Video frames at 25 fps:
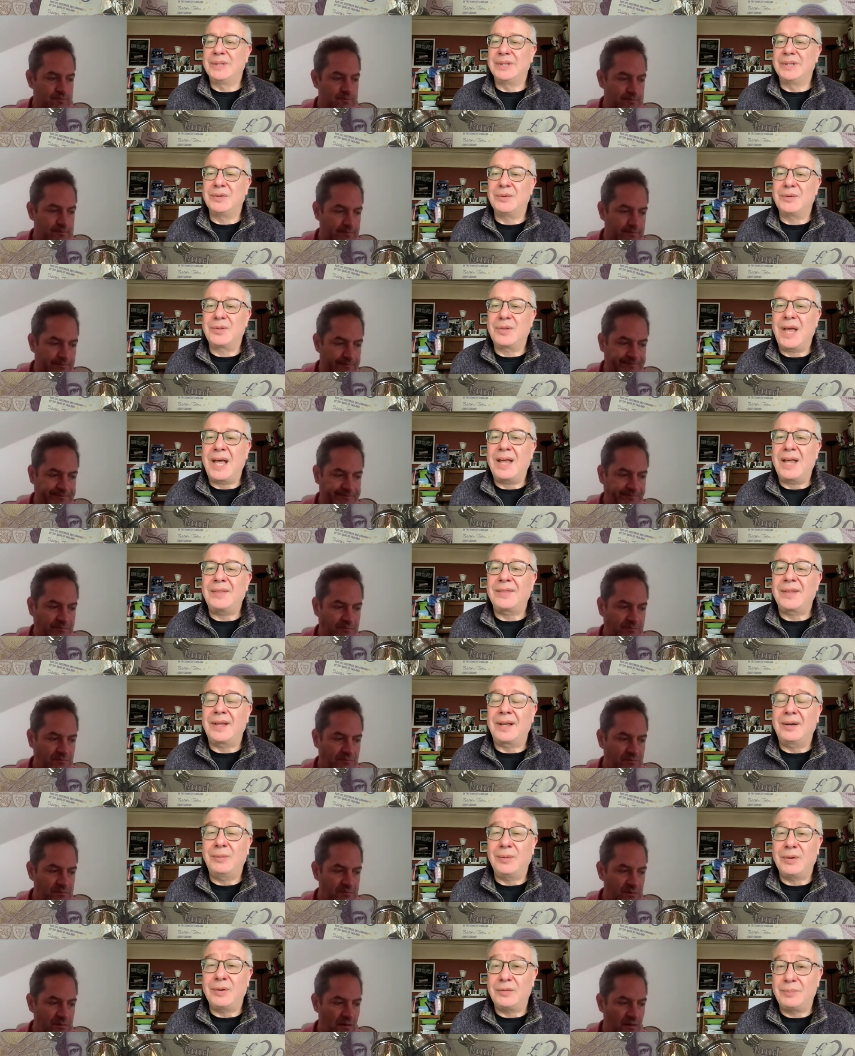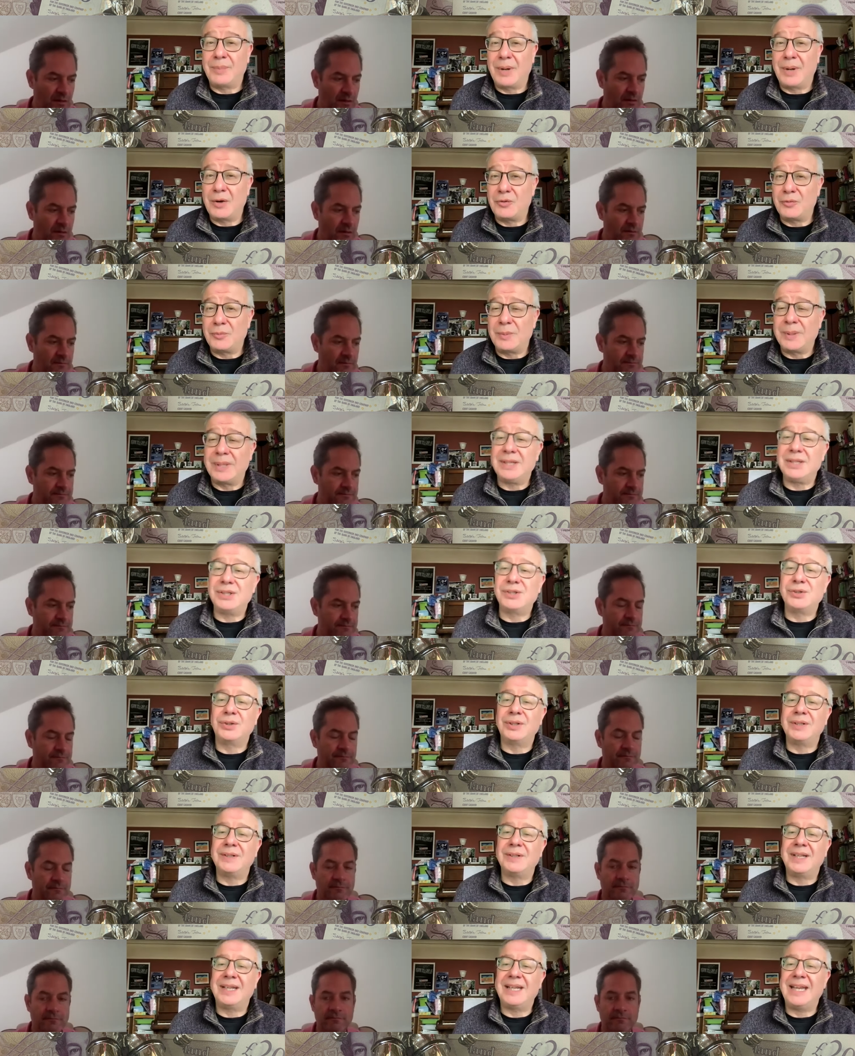Speaker 1: we do that, though, we've both been
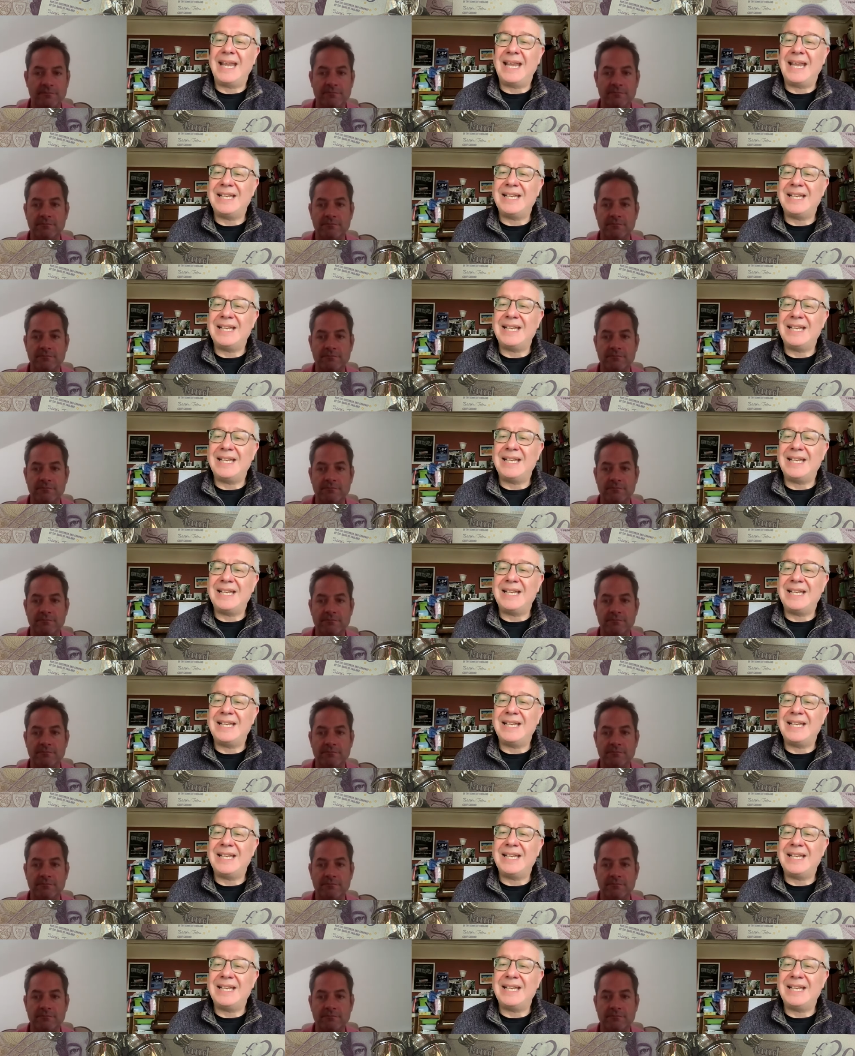enjoying the